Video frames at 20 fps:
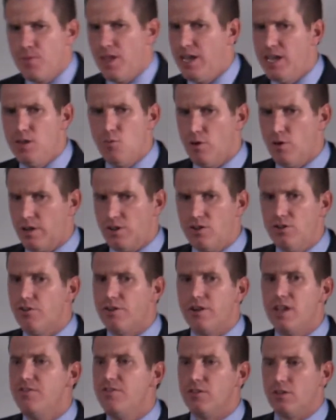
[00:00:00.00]
Anyone, good
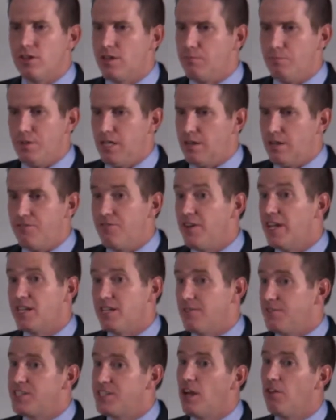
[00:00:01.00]
or evil, can be an
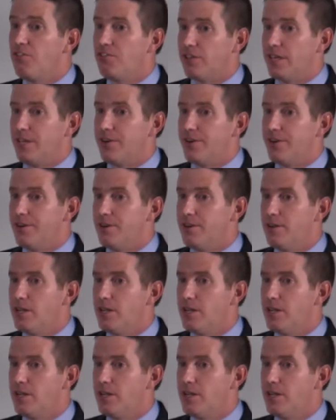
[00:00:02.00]
effective self-leader